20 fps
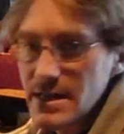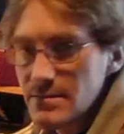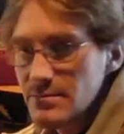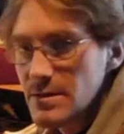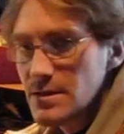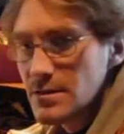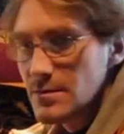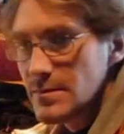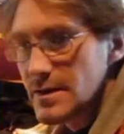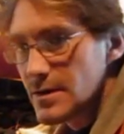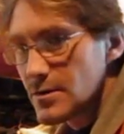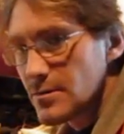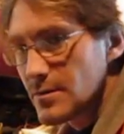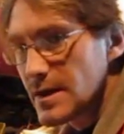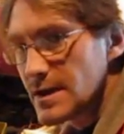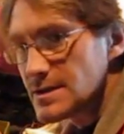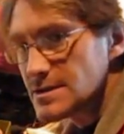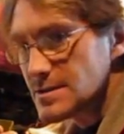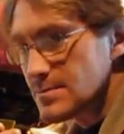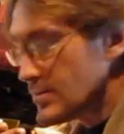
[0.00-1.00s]
ten millimeter
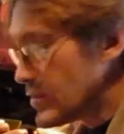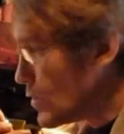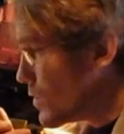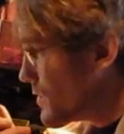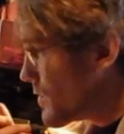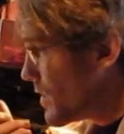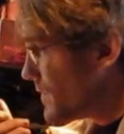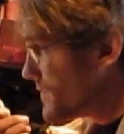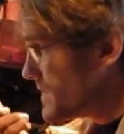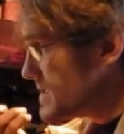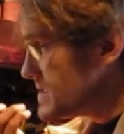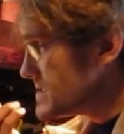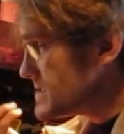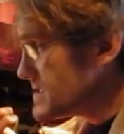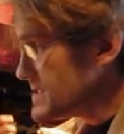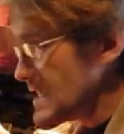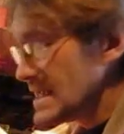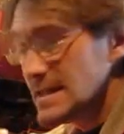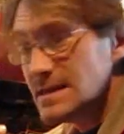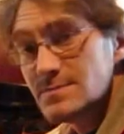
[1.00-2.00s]
wrench to pull off the,
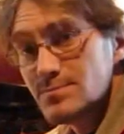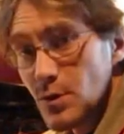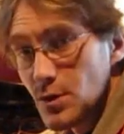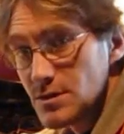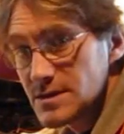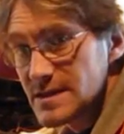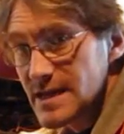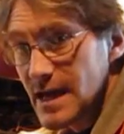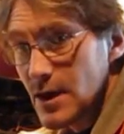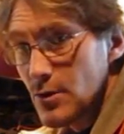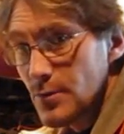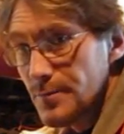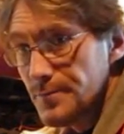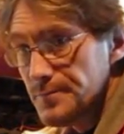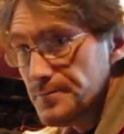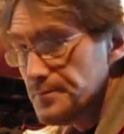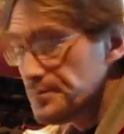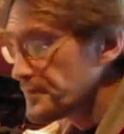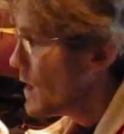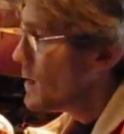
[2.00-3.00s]
to take these bolts out,
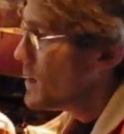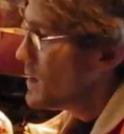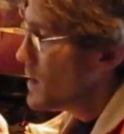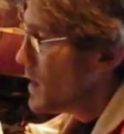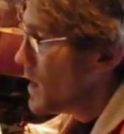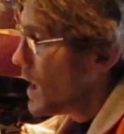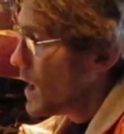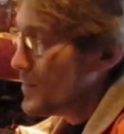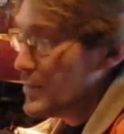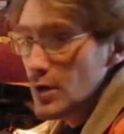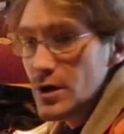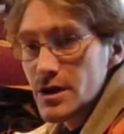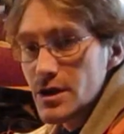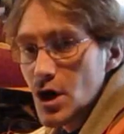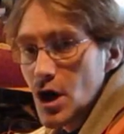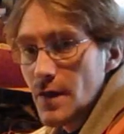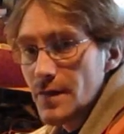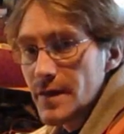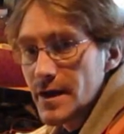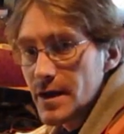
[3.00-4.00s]
I put it
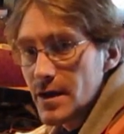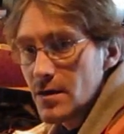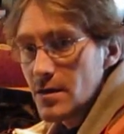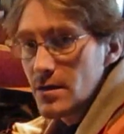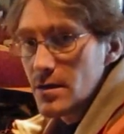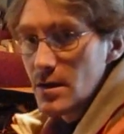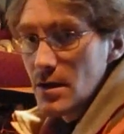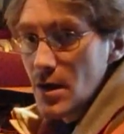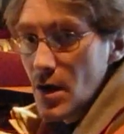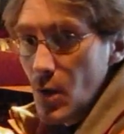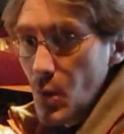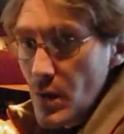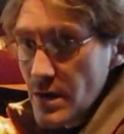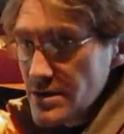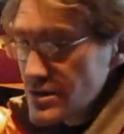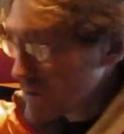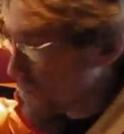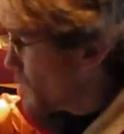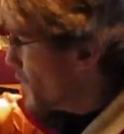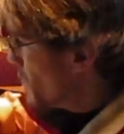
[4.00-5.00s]
on there,
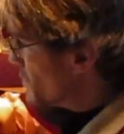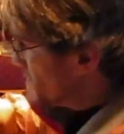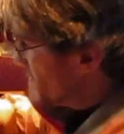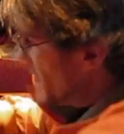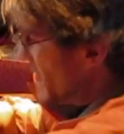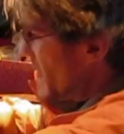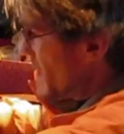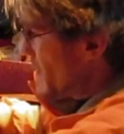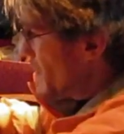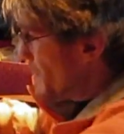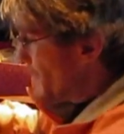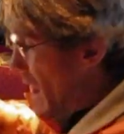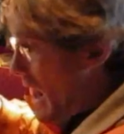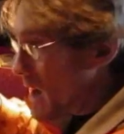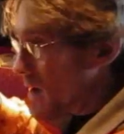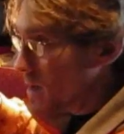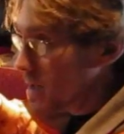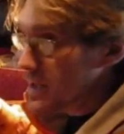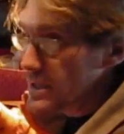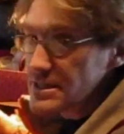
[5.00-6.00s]
went to rotate,
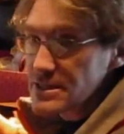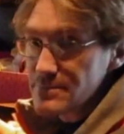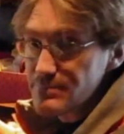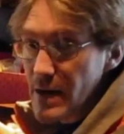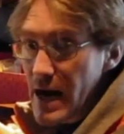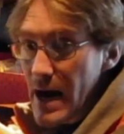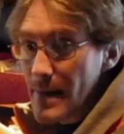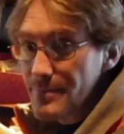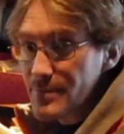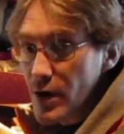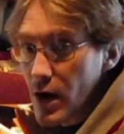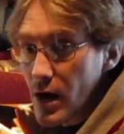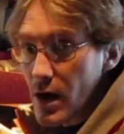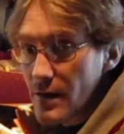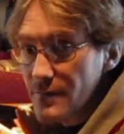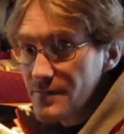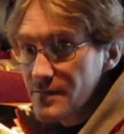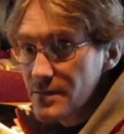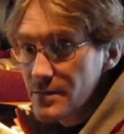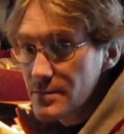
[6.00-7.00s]
and it just popped
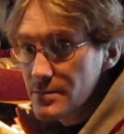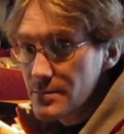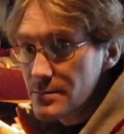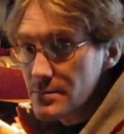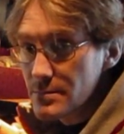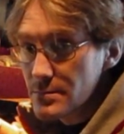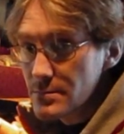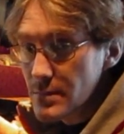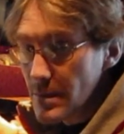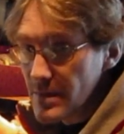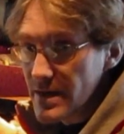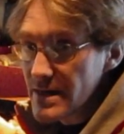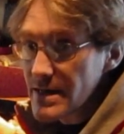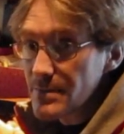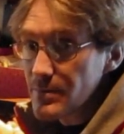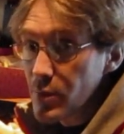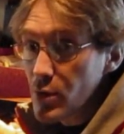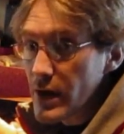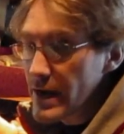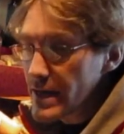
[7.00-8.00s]
off. I mean, it
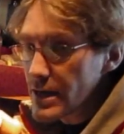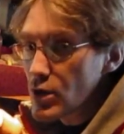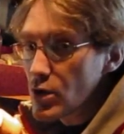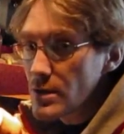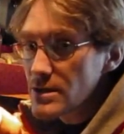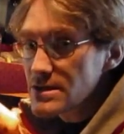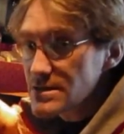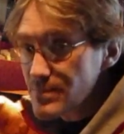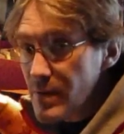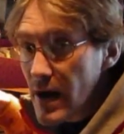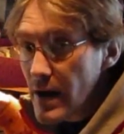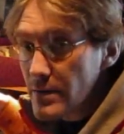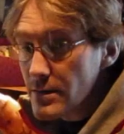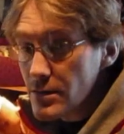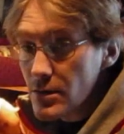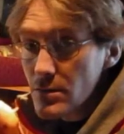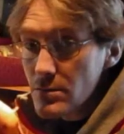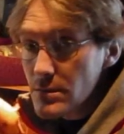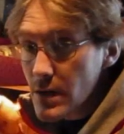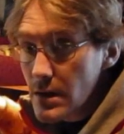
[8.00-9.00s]
didn't break, you know, it just popped,
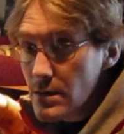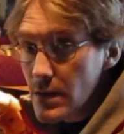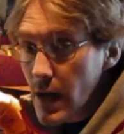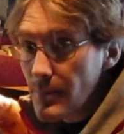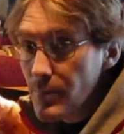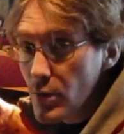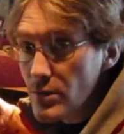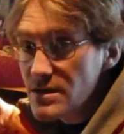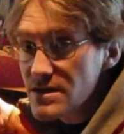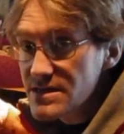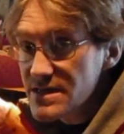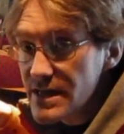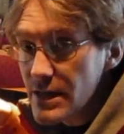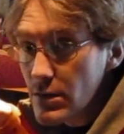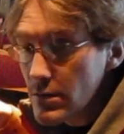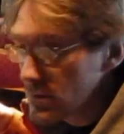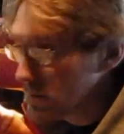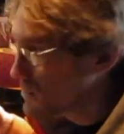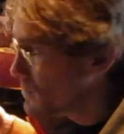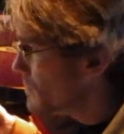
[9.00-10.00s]
you know, I broke the
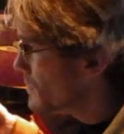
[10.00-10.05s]
seal.